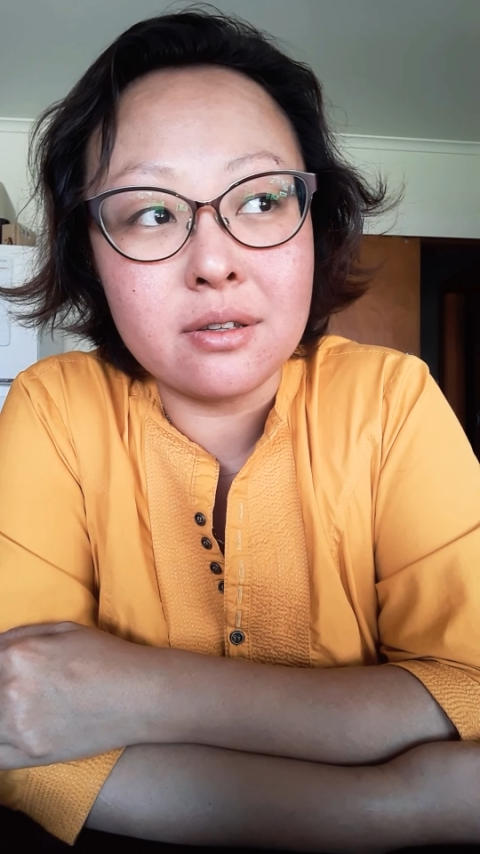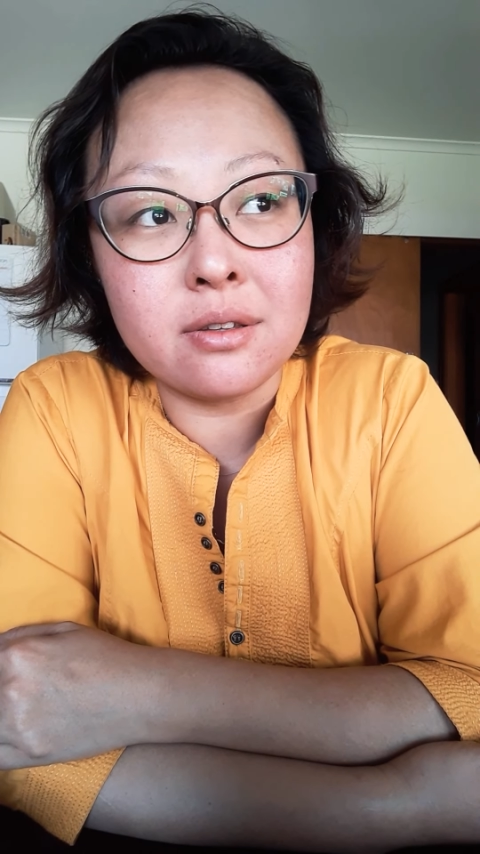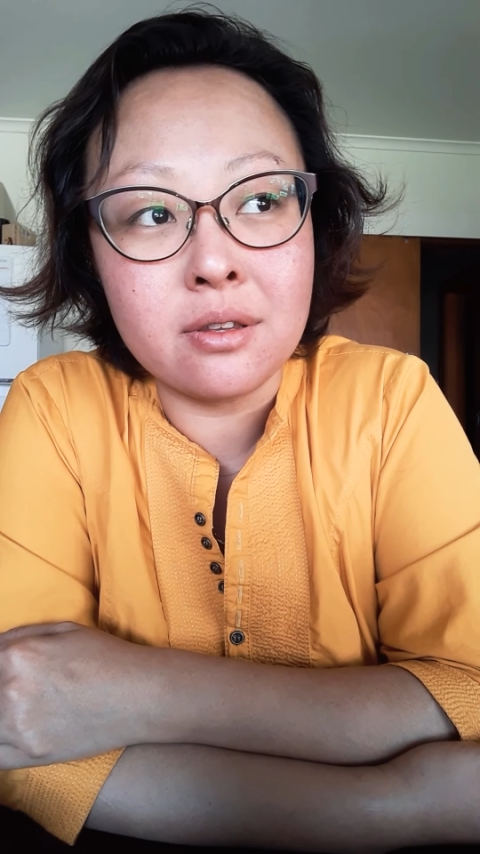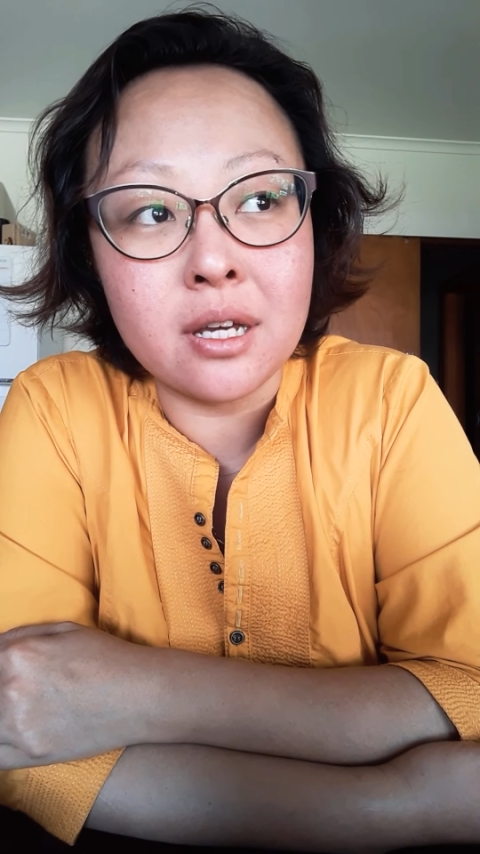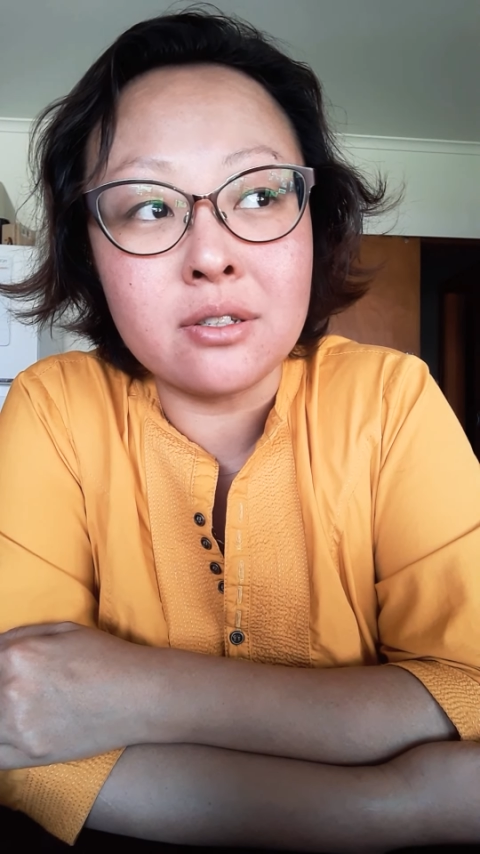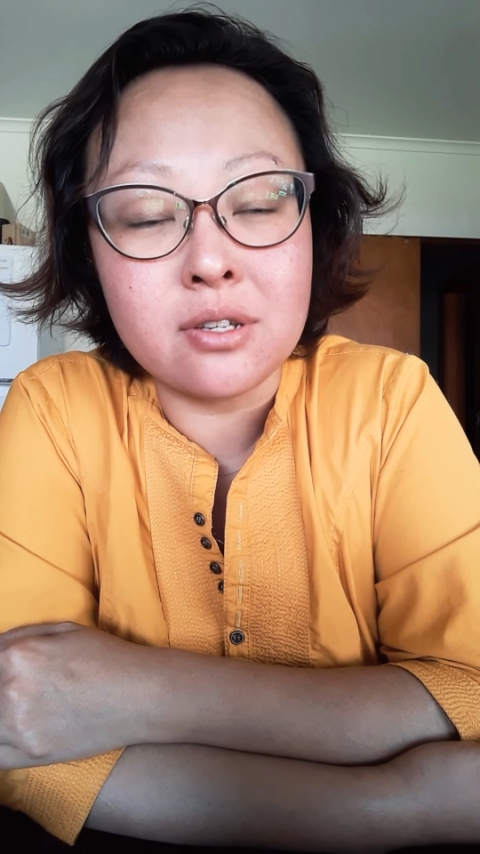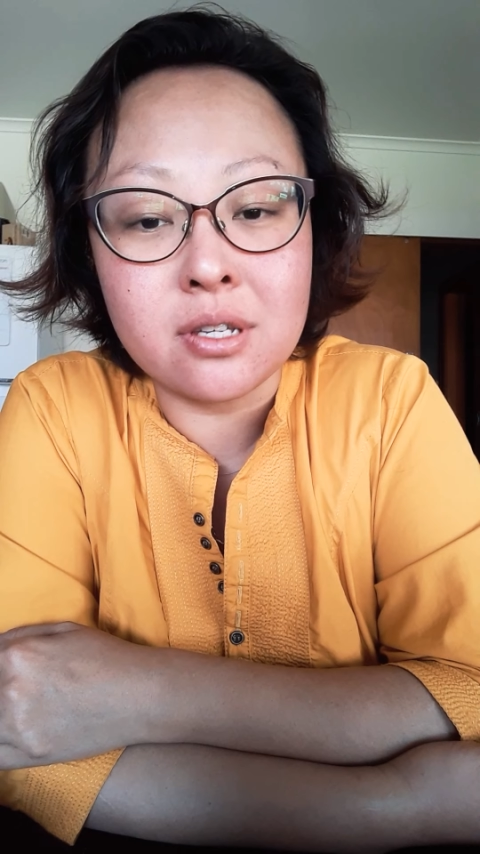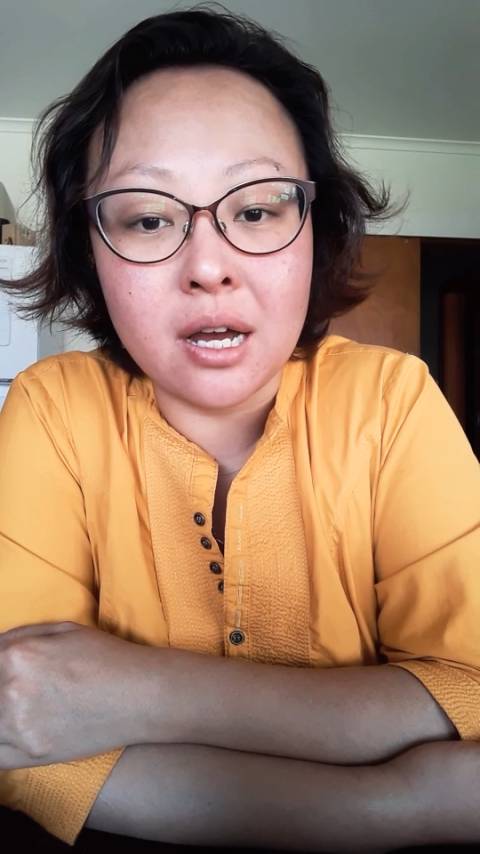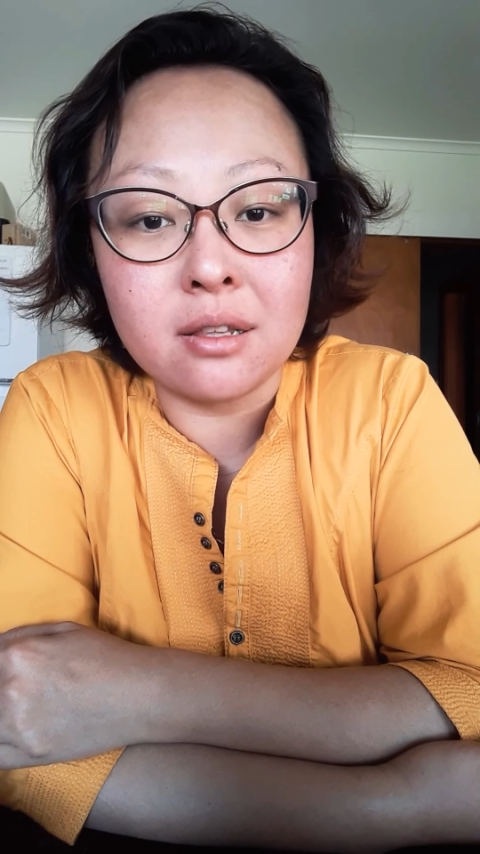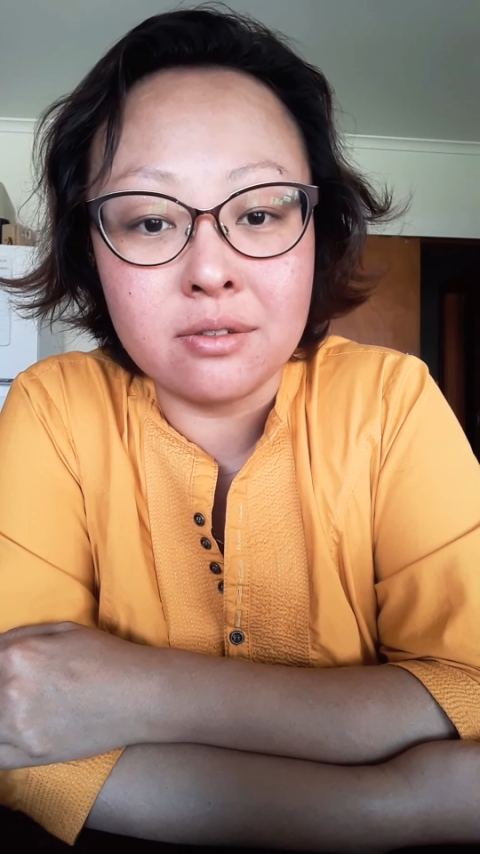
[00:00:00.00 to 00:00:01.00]
then you
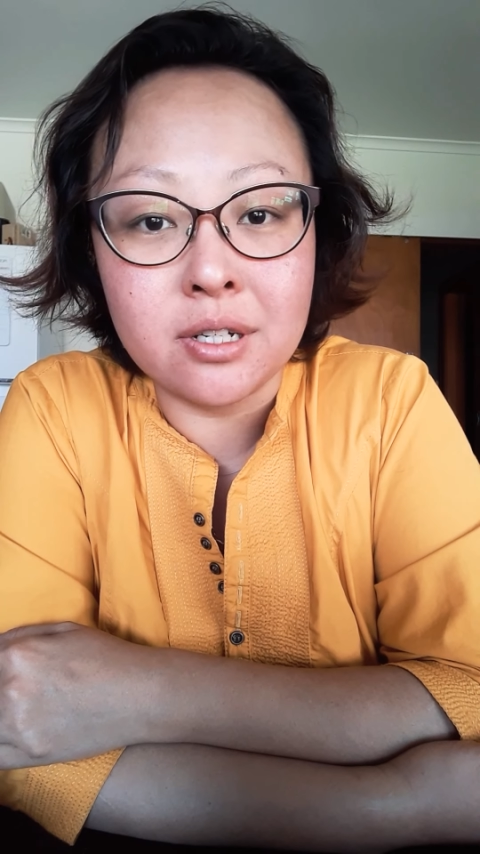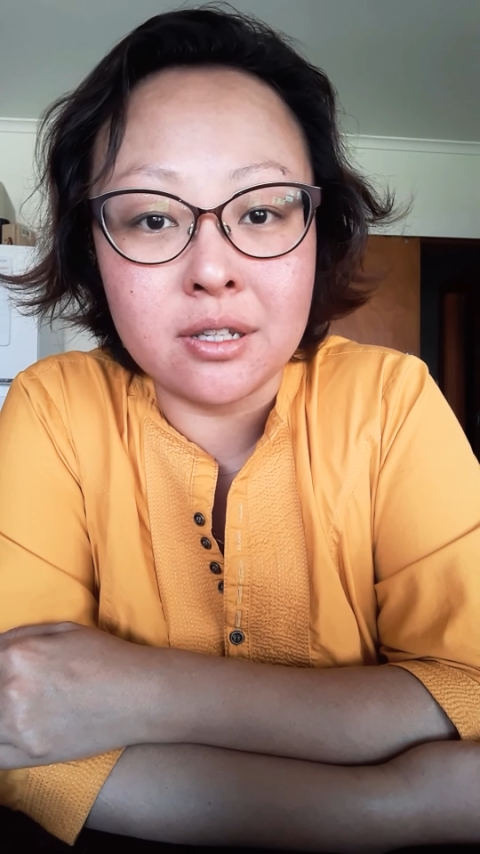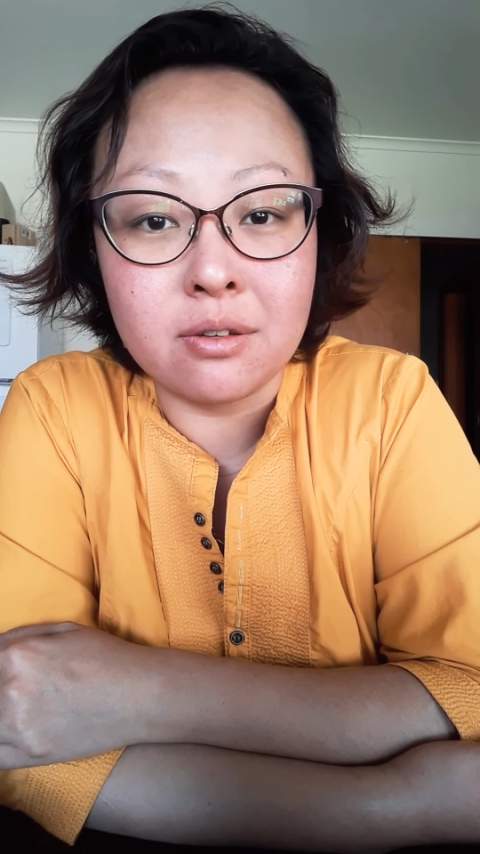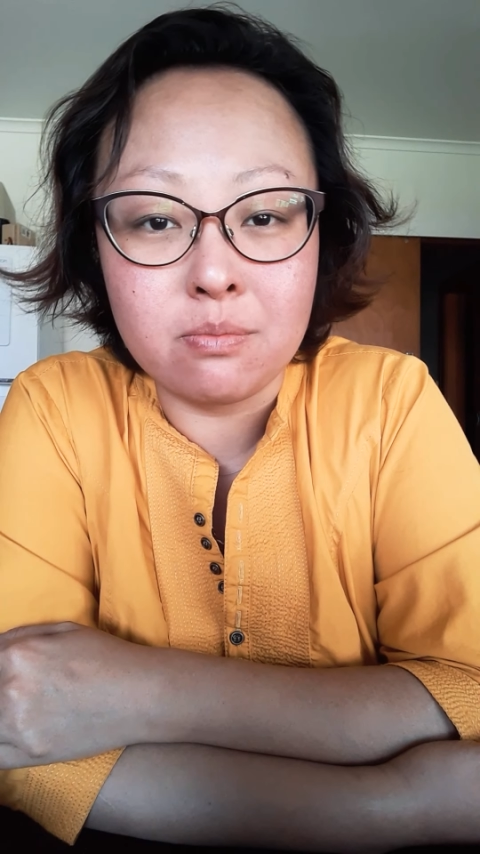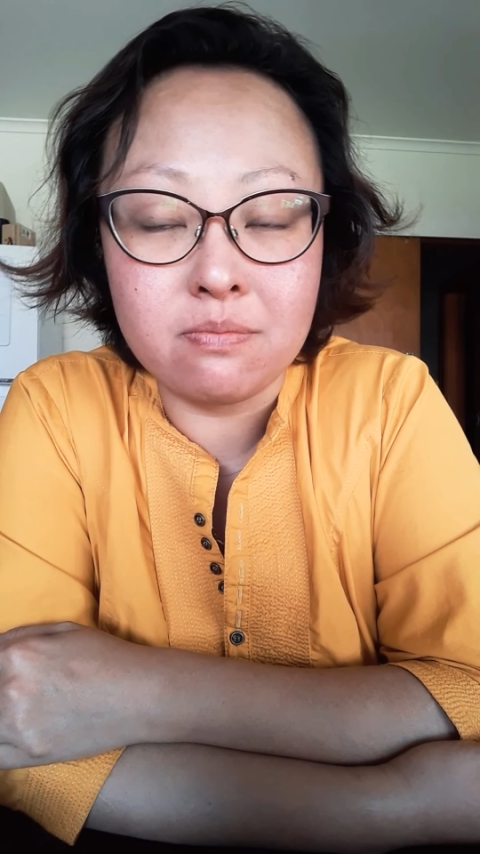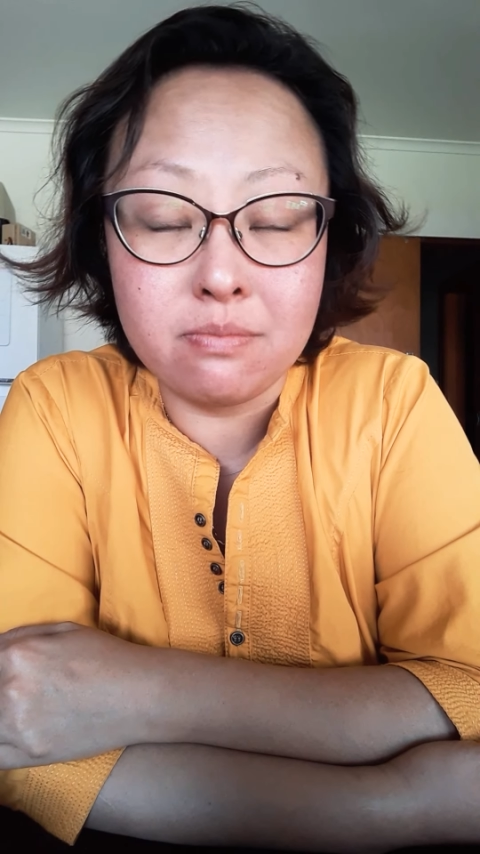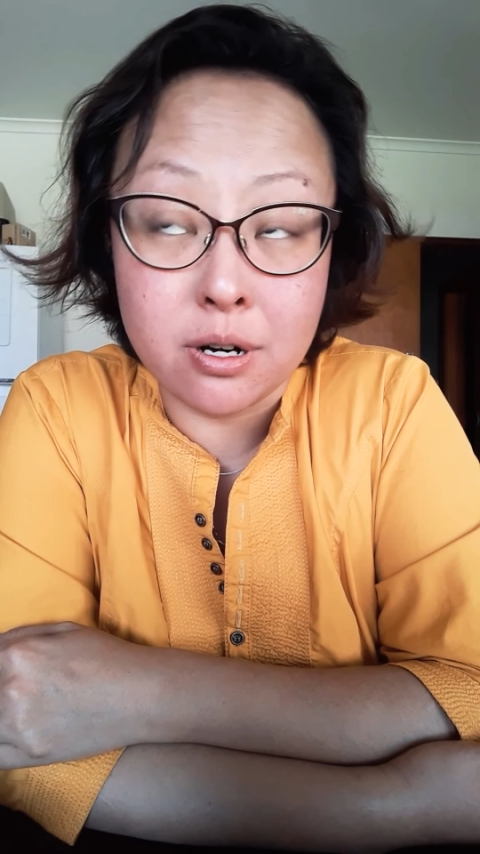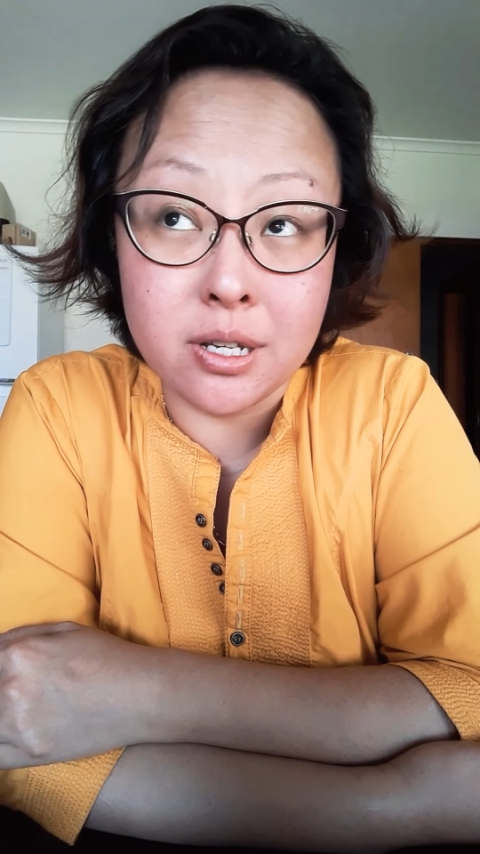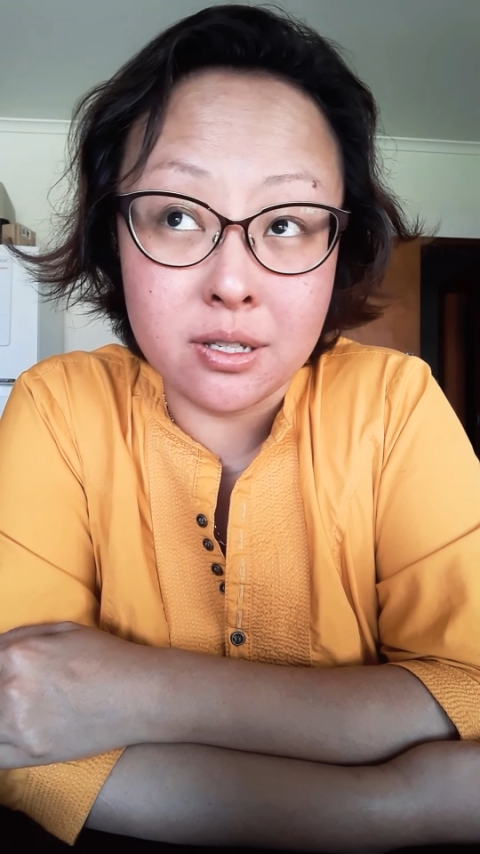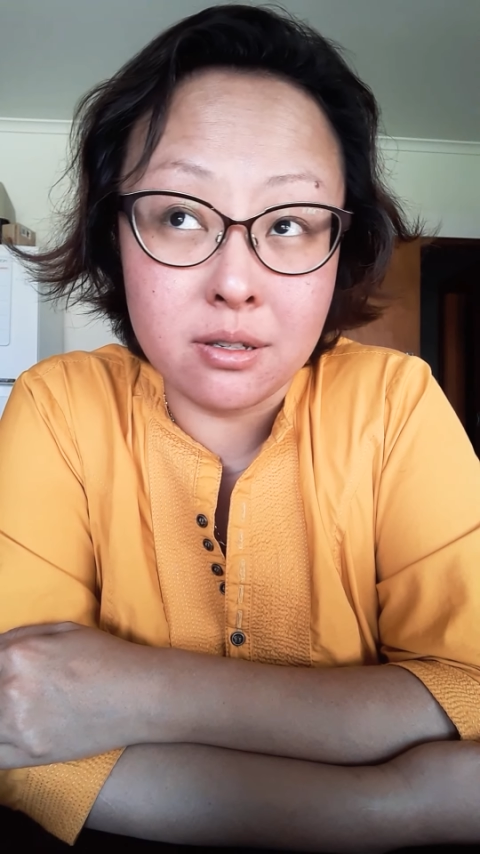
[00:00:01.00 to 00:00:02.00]
start living in the
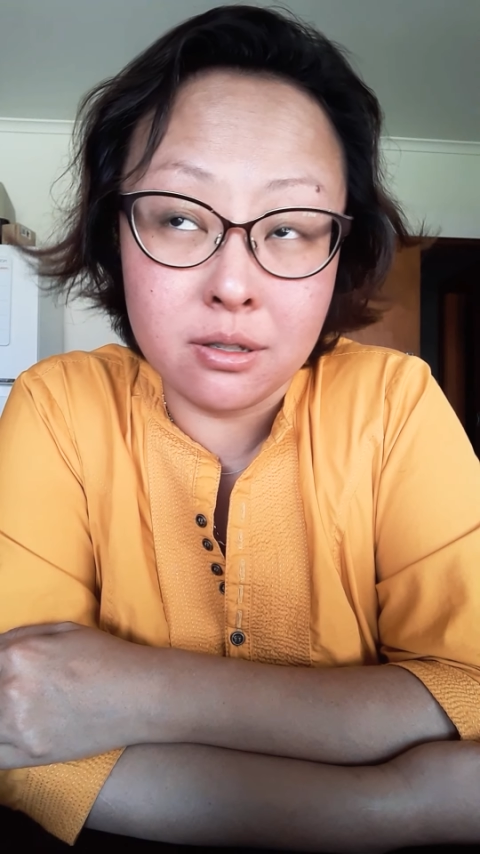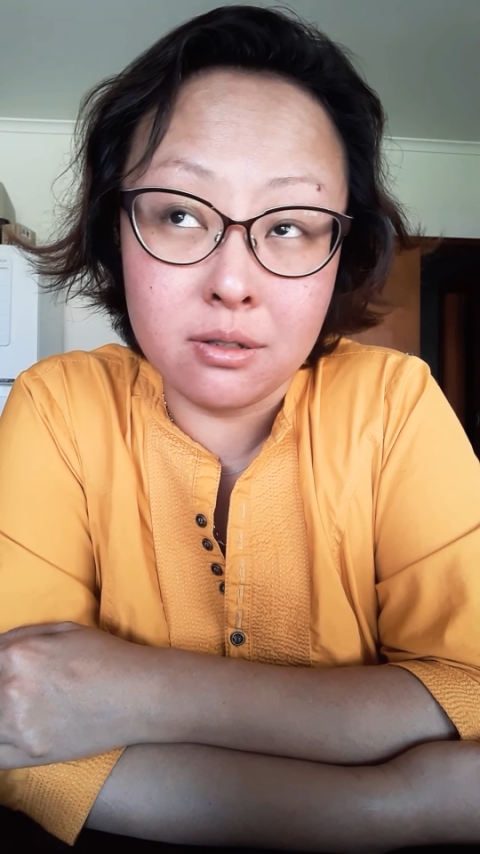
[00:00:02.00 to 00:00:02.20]
present,